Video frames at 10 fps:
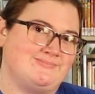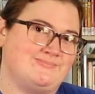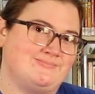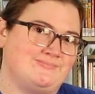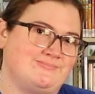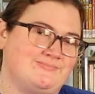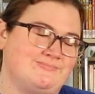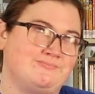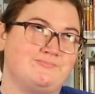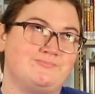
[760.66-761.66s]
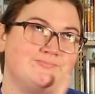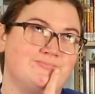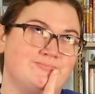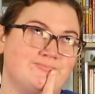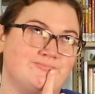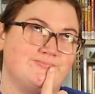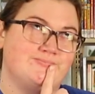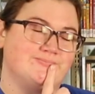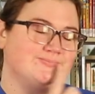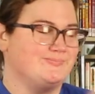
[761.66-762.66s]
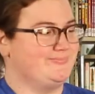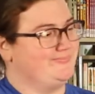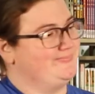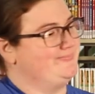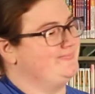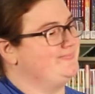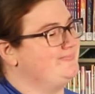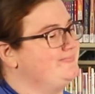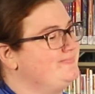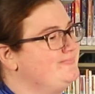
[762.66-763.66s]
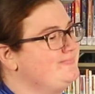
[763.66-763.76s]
[no speech]